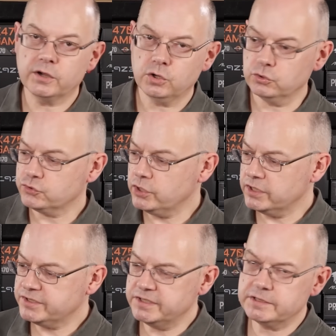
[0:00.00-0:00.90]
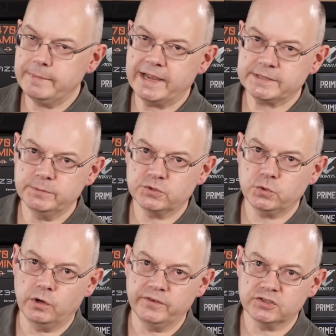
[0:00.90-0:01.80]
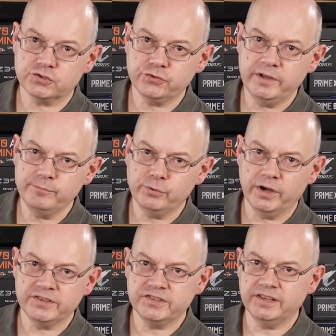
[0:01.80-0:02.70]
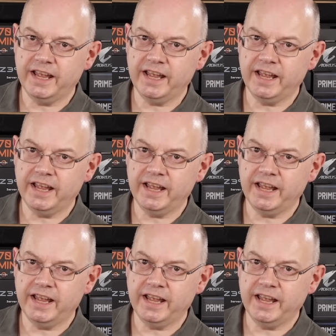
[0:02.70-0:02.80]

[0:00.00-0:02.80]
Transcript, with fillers: contrast, is the Maximus 12 Extreme priced at